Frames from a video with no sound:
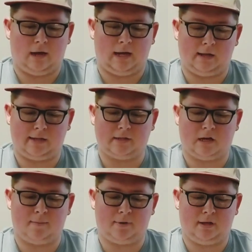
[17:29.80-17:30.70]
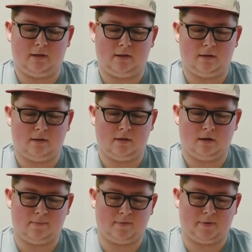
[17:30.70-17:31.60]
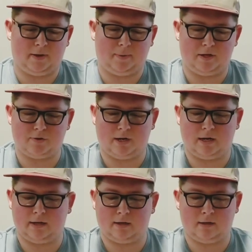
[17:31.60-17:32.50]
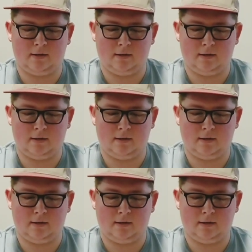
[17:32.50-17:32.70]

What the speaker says: I like the company. They're very patriotic.